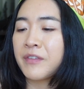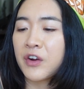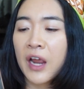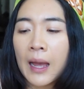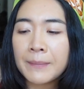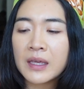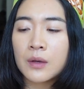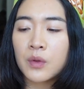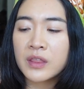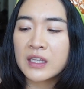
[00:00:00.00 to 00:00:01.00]
very happy
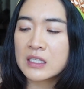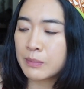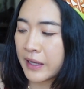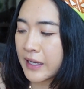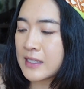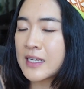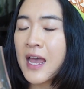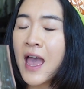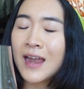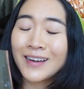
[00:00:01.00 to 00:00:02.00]
with these picks,
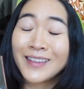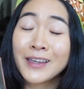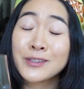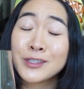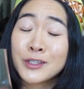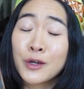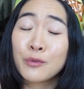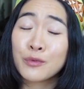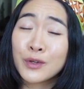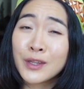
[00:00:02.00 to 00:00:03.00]
and I think it's gonna go
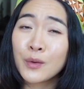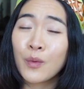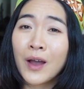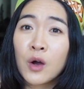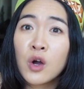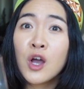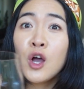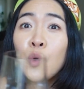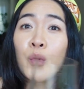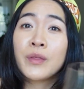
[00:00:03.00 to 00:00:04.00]
really well
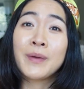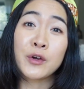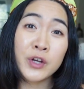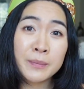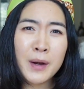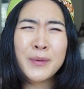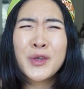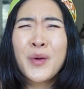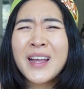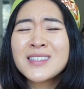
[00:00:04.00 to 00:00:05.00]
with my Korean
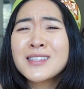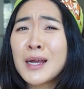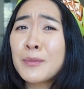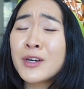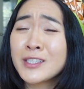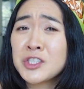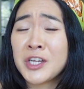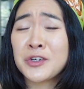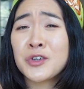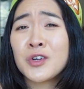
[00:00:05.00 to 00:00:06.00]
barbecue and summer in
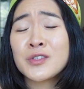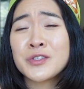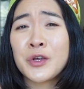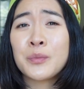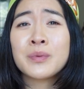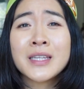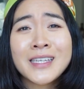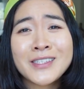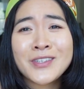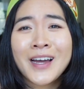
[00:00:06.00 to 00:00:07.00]
general. So
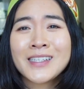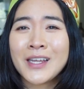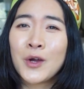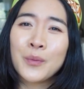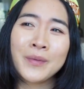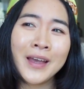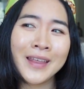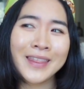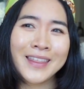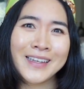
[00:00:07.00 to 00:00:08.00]
please, you guys, I hope
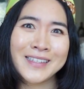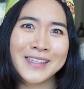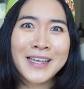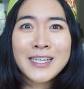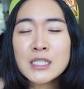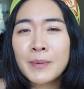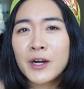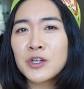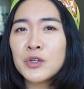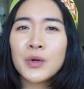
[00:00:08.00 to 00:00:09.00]
this
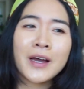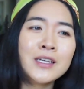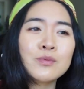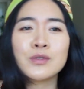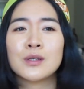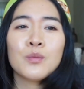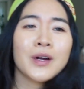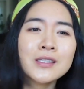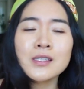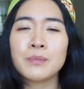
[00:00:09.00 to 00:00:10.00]
inspired you guys with some
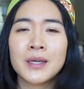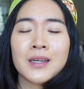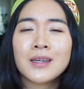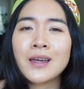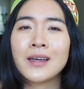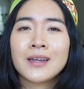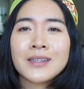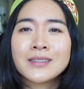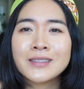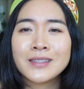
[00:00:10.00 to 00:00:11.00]
wines to pick.
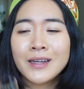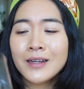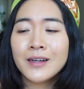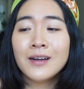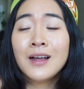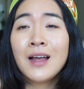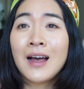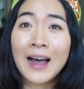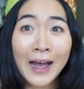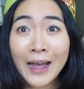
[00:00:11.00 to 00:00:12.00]
And yeah,
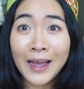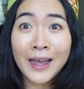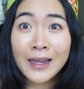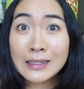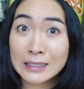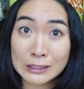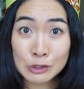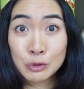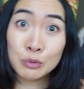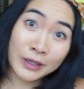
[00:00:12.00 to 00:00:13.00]
I need
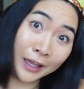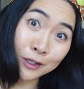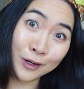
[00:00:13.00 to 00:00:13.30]
to get